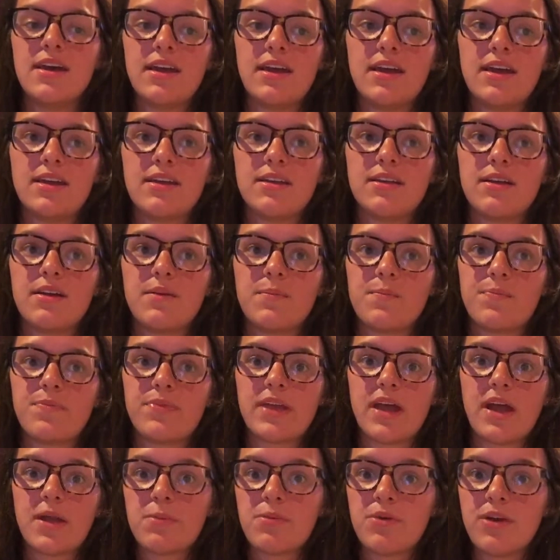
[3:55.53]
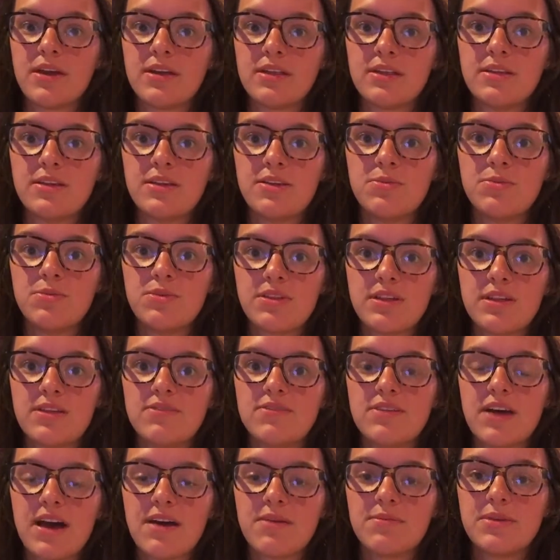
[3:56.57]
And I pray that you believe
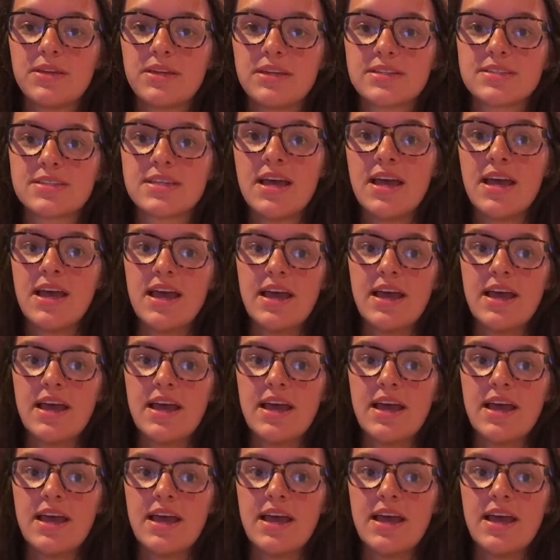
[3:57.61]
that, because